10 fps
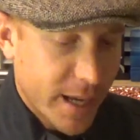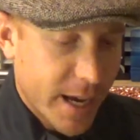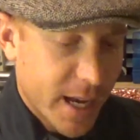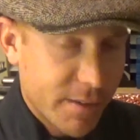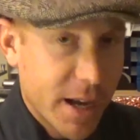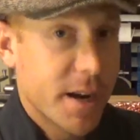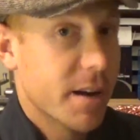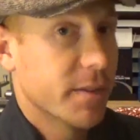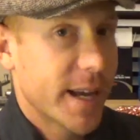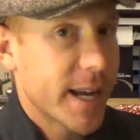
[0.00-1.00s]
And I've got
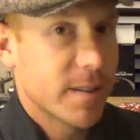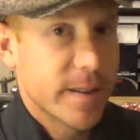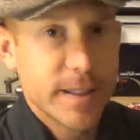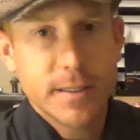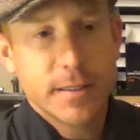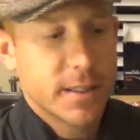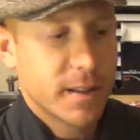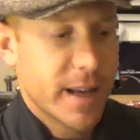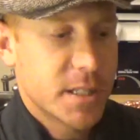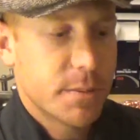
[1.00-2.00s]
enough lanolin to
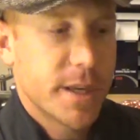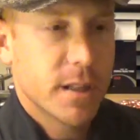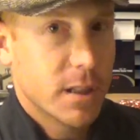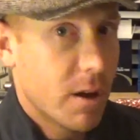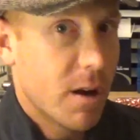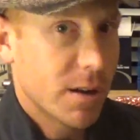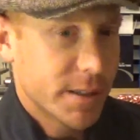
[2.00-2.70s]
last me a long